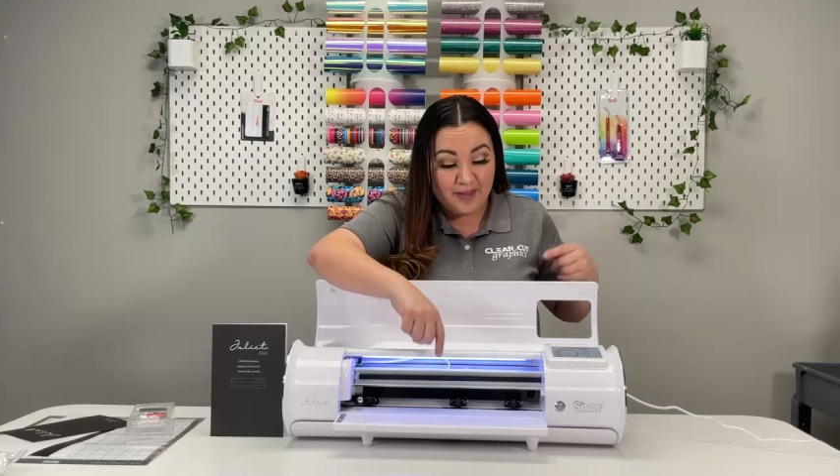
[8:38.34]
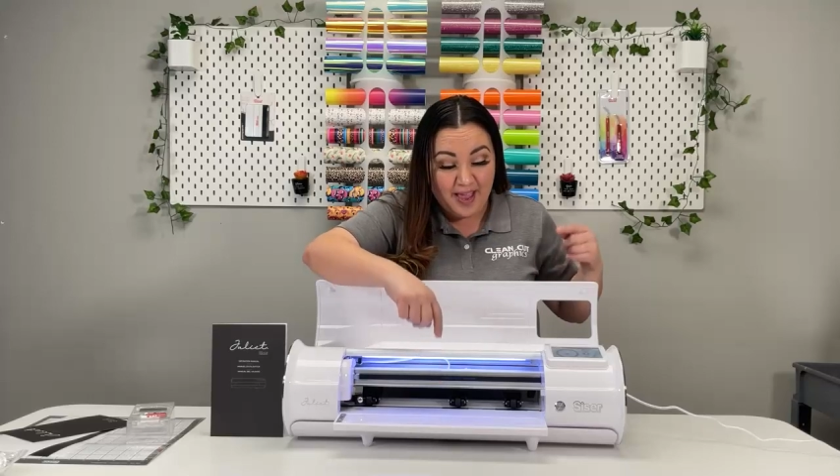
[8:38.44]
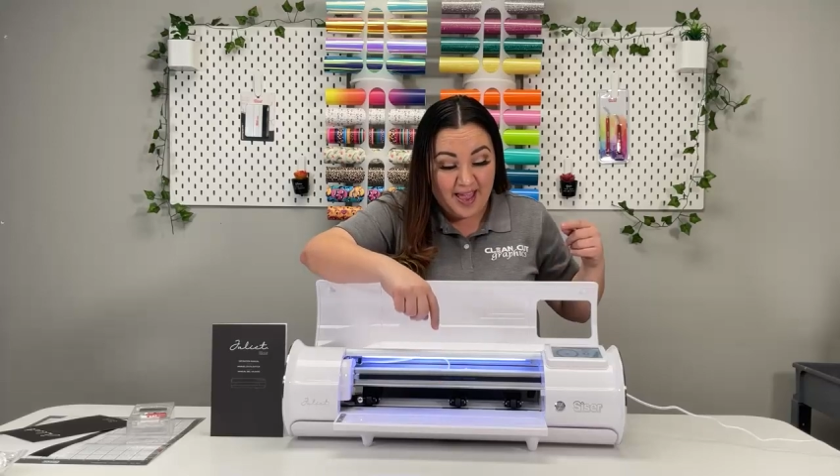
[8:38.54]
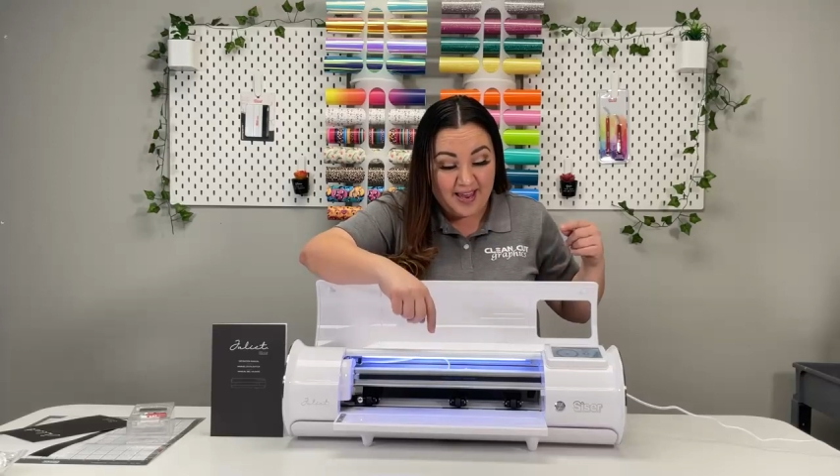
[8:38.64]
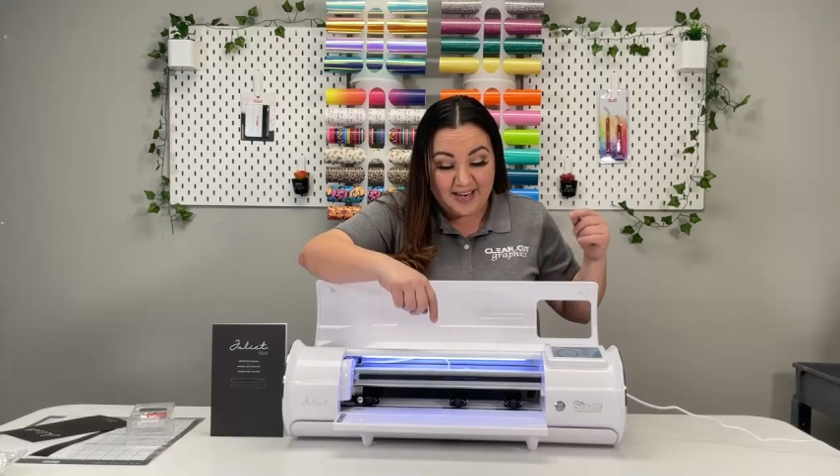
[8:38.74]

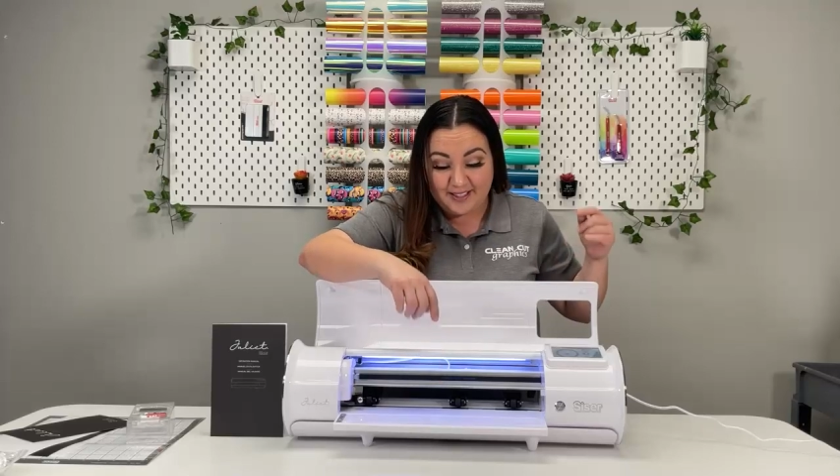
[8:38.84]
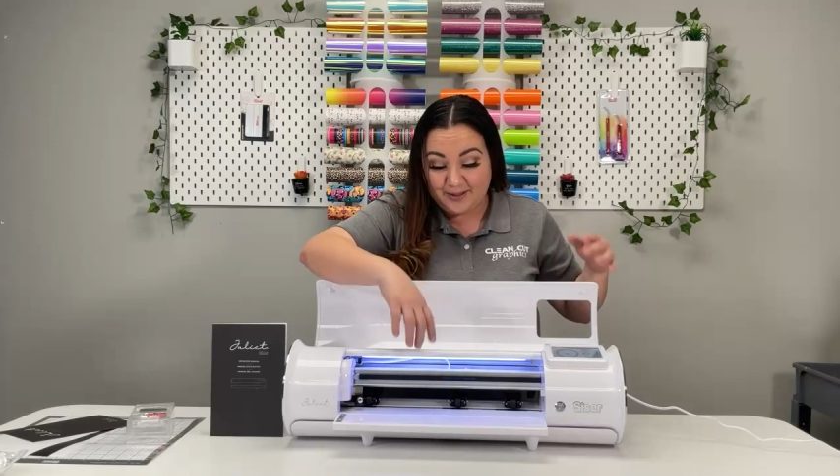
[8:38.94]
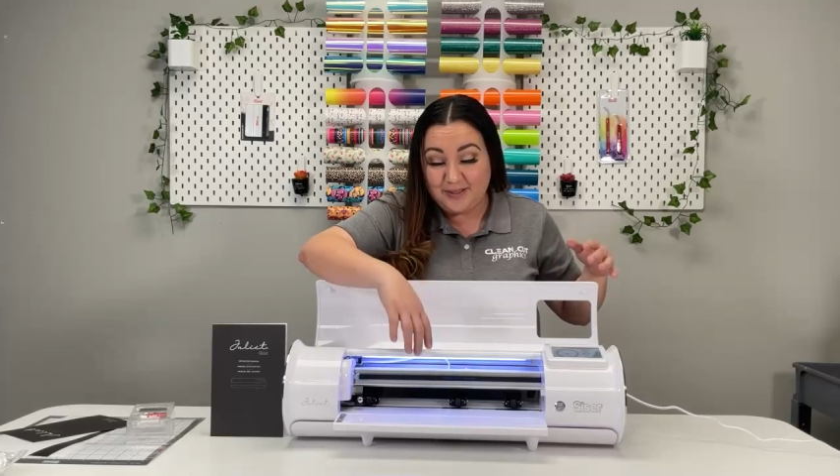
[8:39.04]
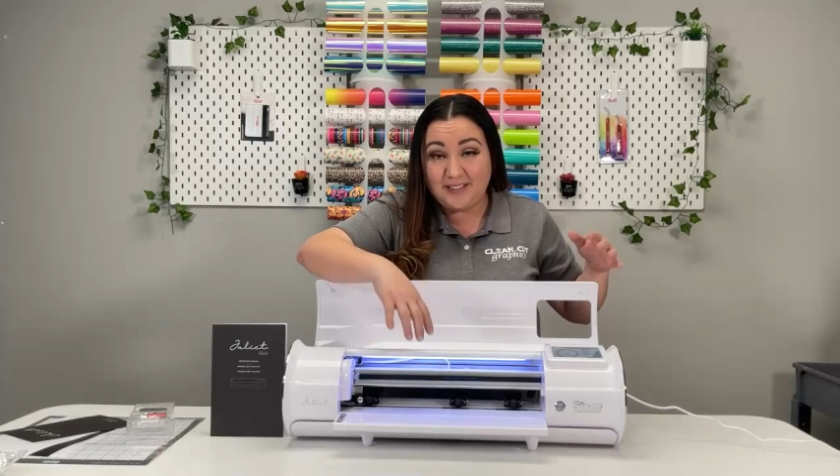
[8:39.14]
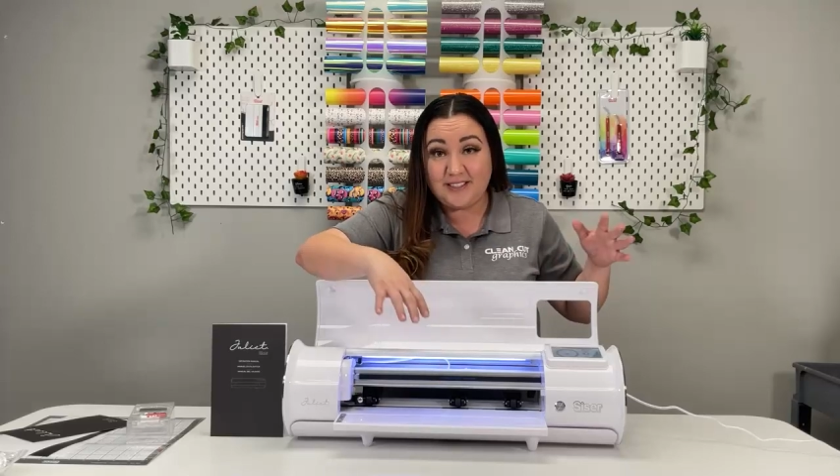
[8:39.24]
and as
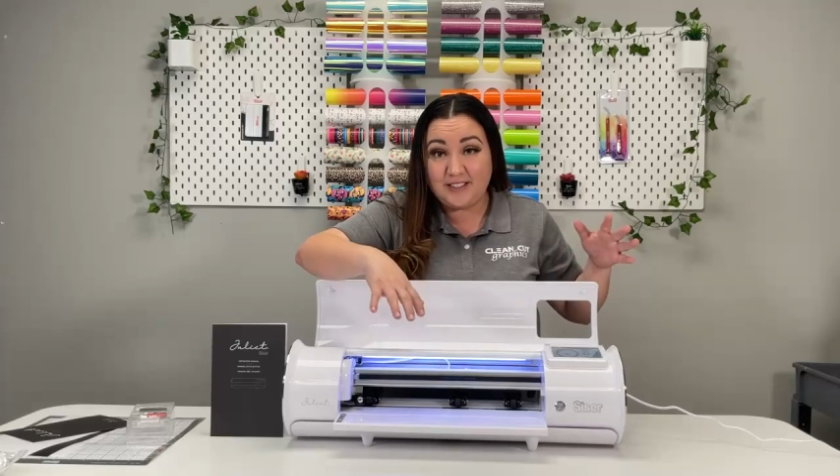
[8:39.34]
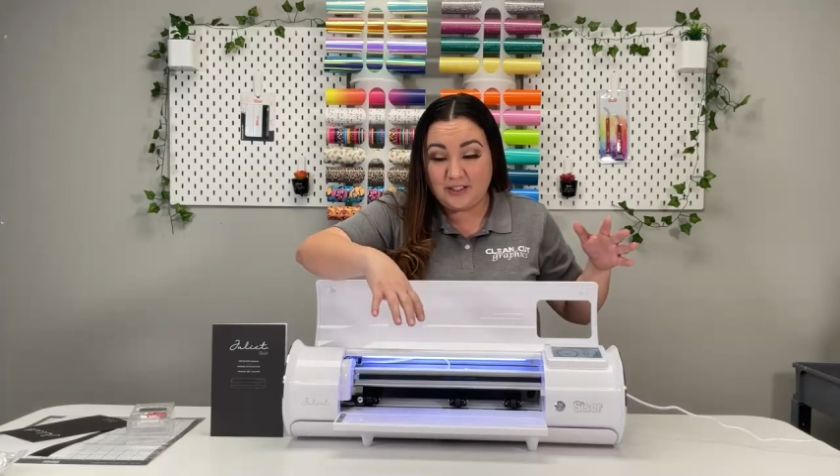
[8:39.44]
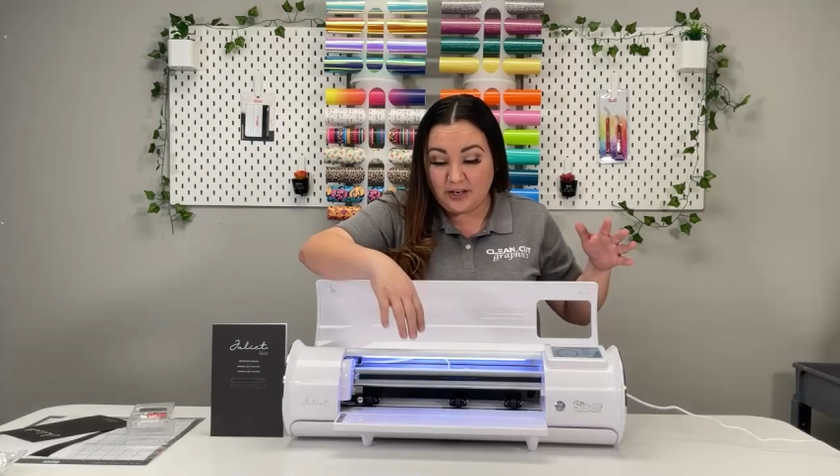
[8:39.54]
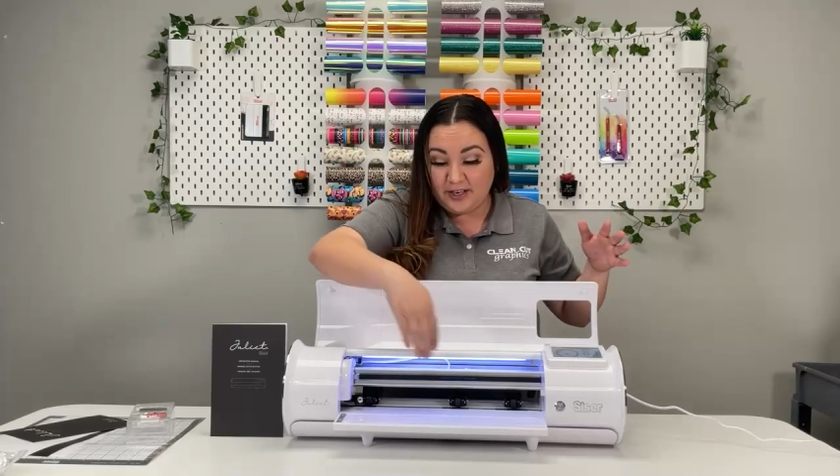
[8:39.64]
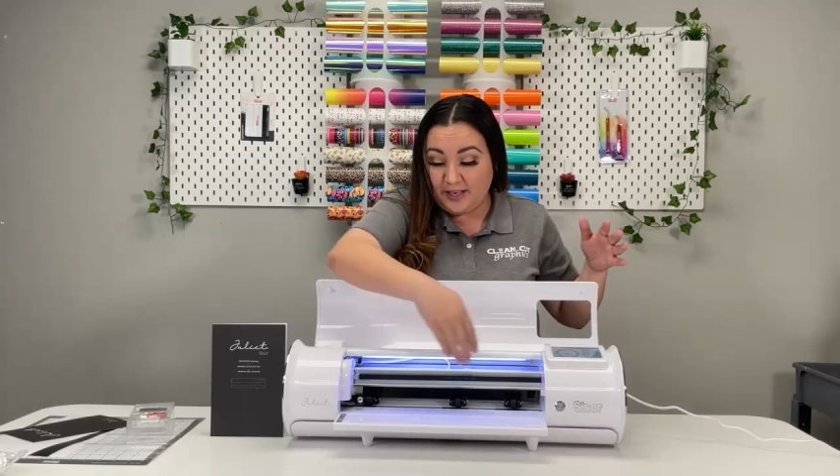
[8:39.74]
soon as it
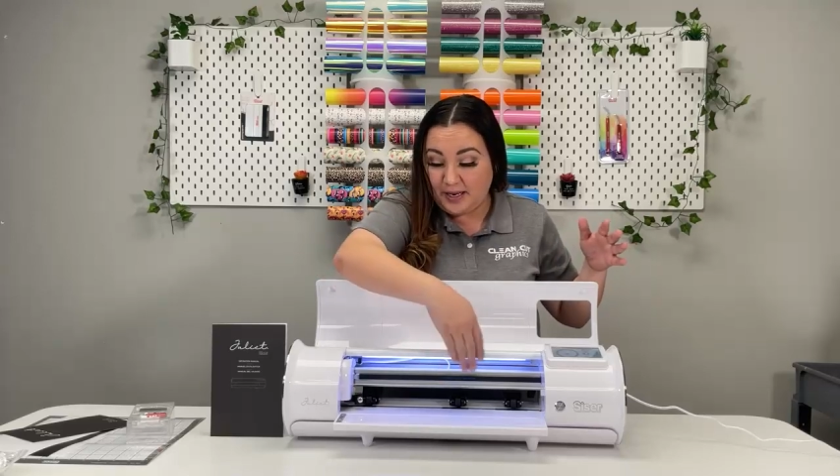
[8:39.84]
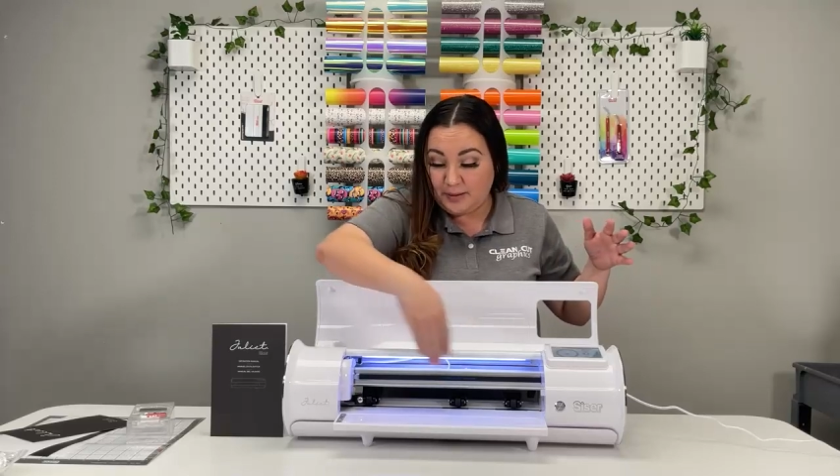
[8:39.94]
started,